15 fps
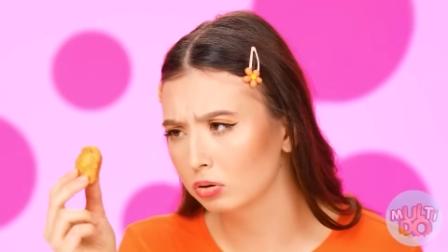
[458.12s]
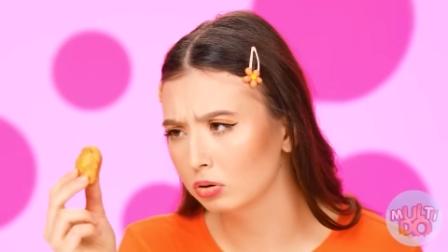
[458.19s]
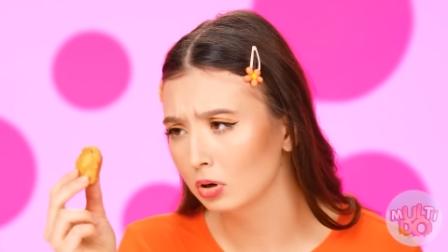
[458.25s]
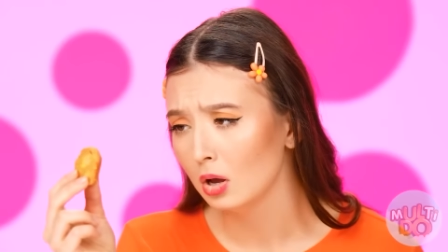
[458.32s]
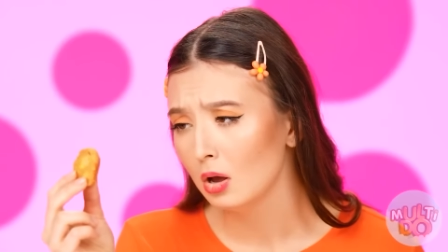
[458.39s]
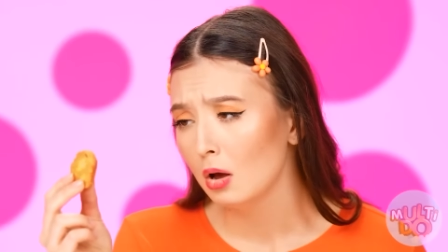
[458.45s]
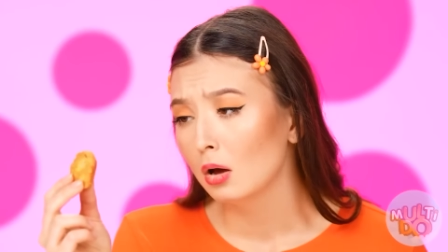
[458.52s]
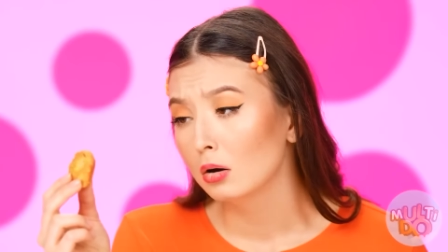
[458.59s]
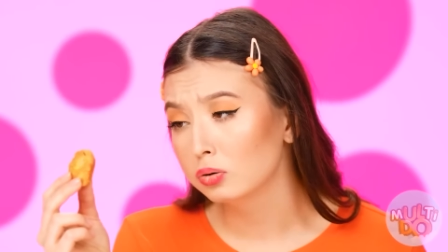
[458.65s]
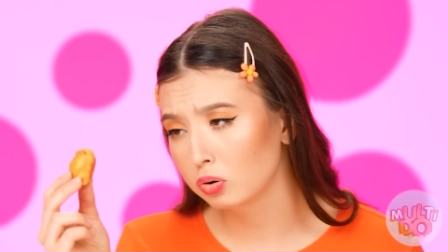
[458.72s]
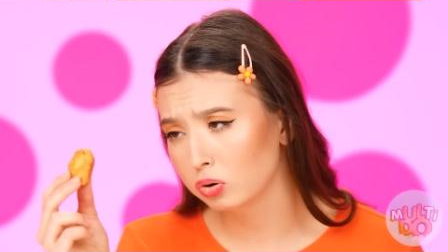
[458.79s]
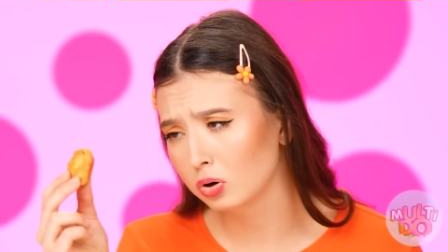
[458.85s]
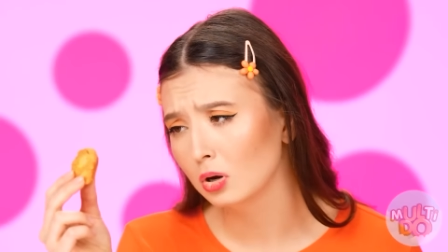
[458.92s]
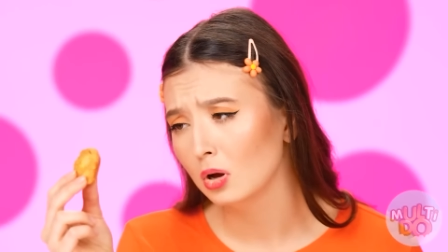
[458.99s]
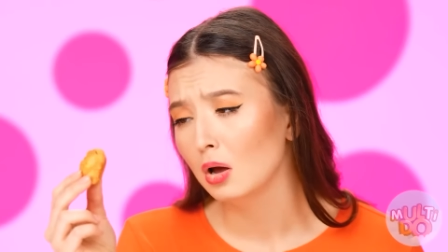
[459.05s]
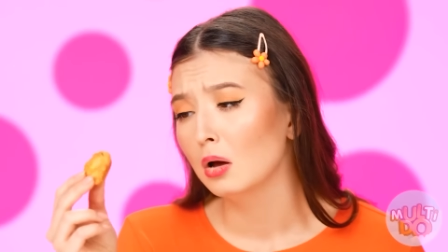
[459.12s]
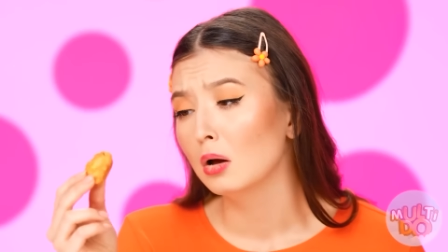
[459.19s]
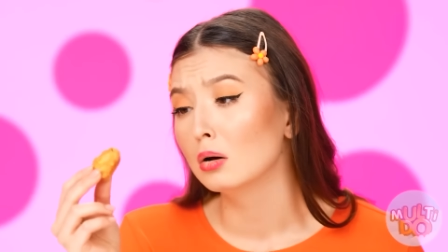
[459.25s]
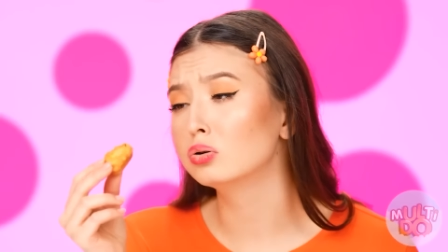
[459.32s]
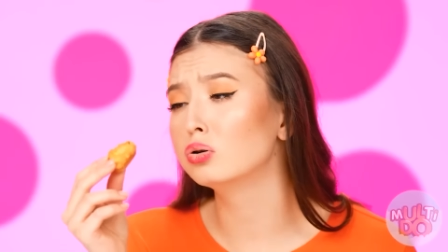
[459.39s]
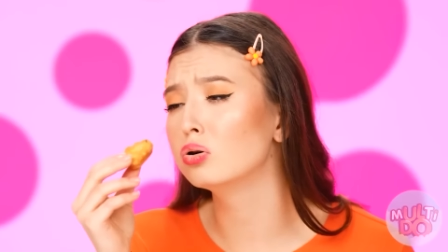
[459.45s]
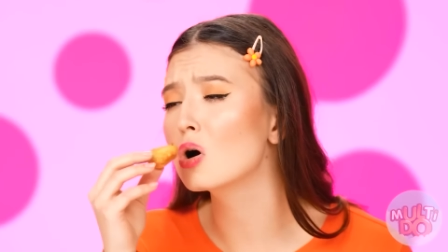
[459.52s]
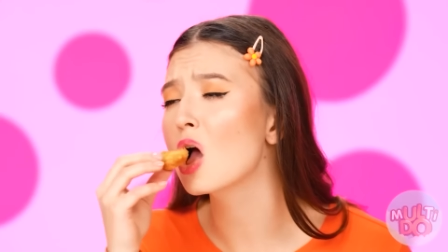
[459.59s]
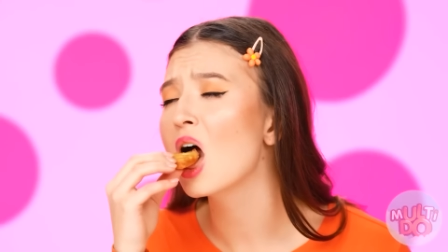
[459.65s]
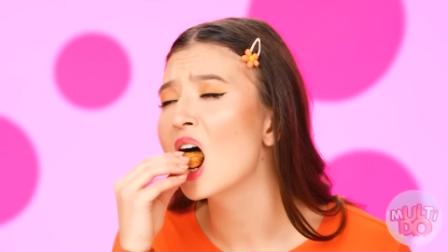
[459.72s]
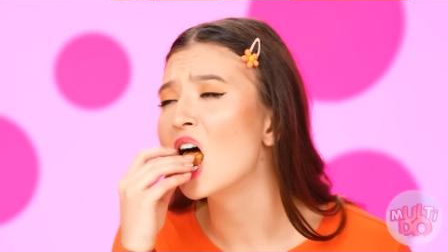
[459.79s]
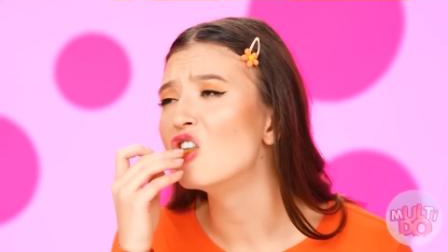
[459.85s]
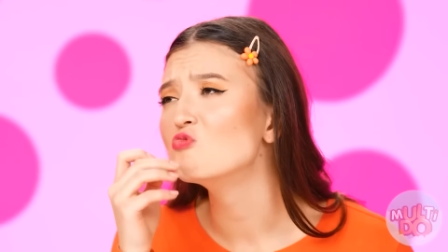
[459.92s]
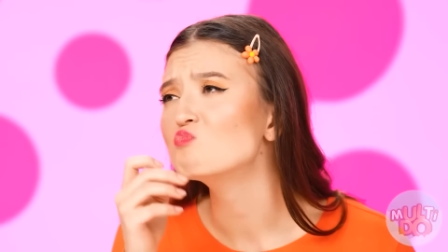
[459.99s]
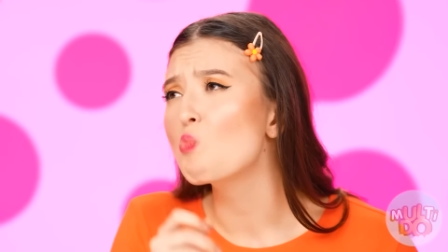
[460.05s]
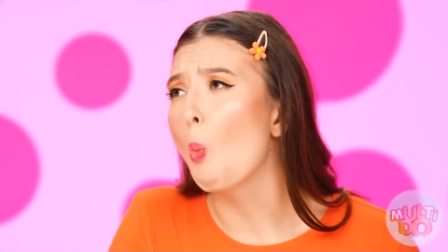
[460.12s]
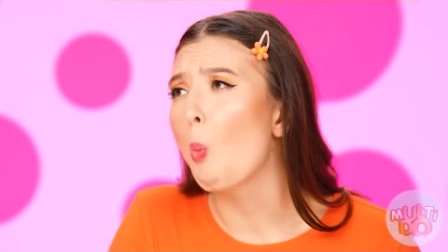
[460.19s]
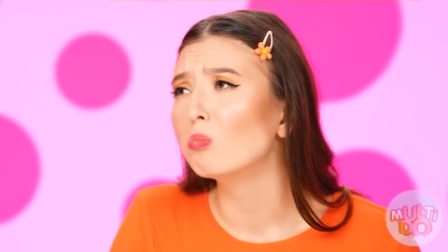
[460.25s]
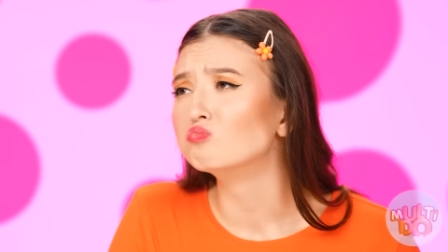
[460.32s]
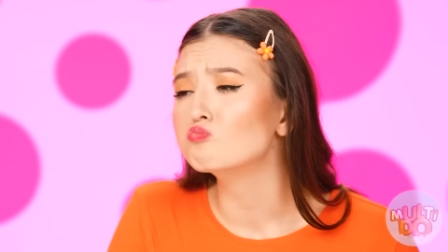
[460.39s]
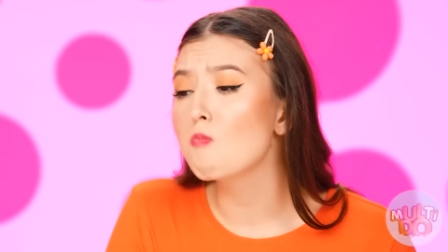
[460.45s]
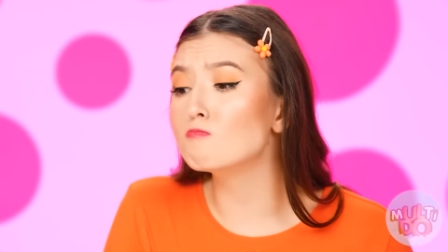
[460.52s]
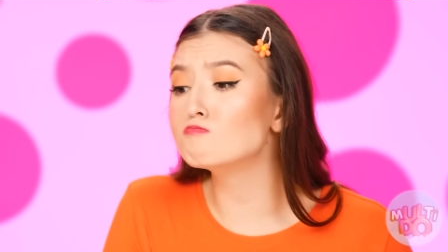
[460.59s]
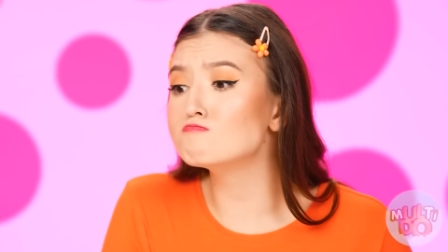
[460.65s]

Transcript: I am tired of it. Aw.